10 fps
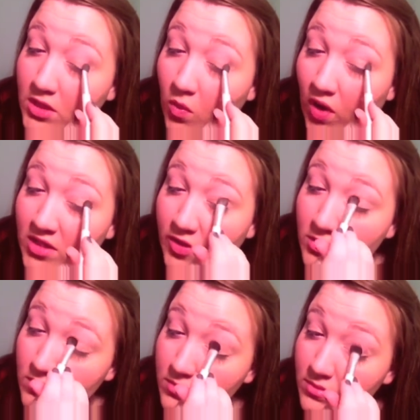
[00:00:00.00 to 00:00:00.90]
Wonderful.
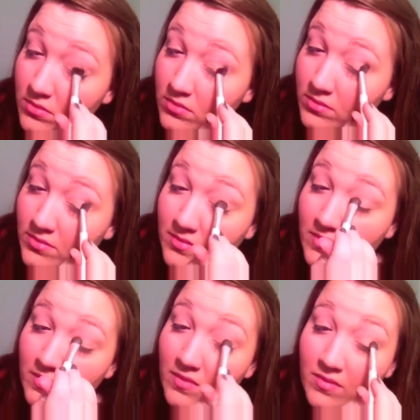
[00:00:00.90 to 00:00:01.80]

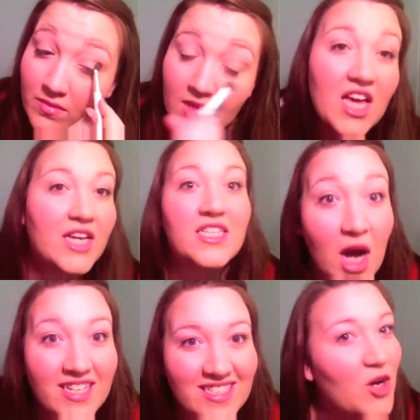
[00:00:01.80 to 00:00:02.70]
Oh my god,
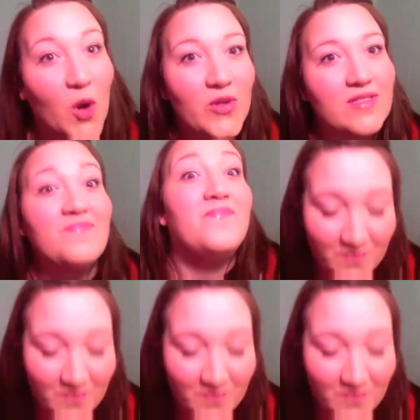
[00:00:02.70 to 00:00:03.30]
it's so golden.